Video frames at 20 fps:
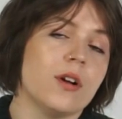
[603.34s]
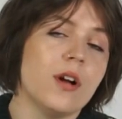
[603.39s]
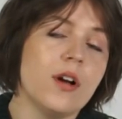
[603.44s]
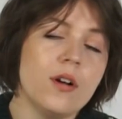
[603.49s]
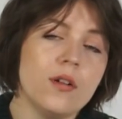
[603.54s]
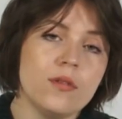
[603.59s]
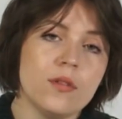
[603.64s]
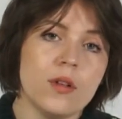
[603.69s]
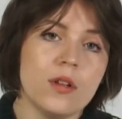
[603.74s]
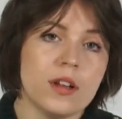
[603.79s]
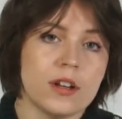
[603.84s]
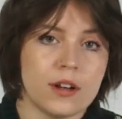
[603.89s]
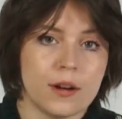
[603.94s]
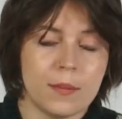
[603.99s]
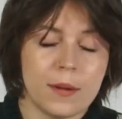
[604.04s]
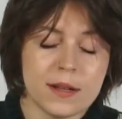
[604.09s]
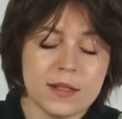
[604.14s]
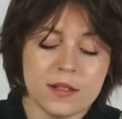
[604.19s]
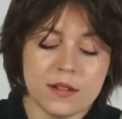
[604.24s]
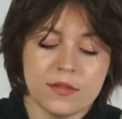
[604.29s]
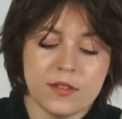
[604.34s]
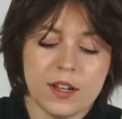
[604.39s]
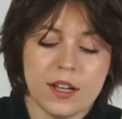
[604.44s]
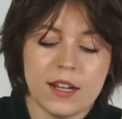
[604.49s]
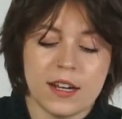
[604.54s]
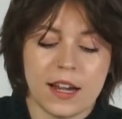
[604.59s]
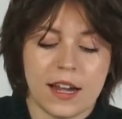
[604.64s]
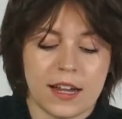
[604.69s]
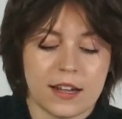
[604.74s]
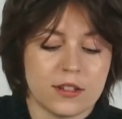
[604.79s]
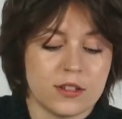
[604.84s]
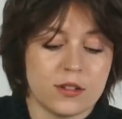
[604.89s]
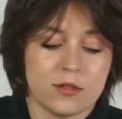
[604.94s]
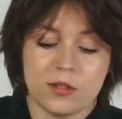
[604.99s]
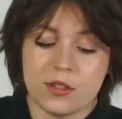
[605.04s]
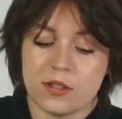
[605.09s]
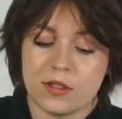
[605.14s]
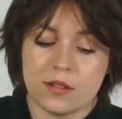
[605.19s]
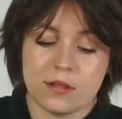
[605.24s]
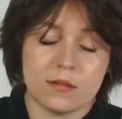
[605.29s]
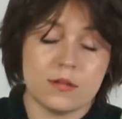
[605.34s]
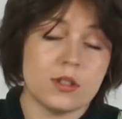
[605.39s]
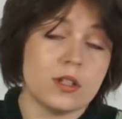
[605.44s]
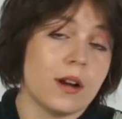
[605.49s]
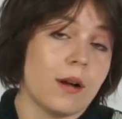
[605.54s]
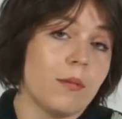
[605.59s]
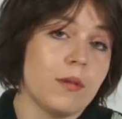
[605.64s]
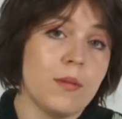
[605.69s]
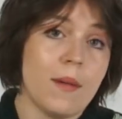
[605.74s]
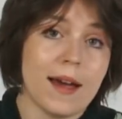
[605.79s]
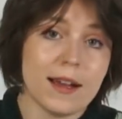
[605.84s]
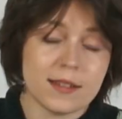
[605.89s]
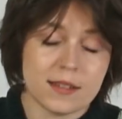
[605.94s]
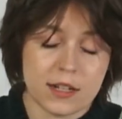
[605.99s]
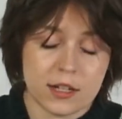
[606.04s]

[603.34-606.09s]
your oval in your presser foot, and you just start with a back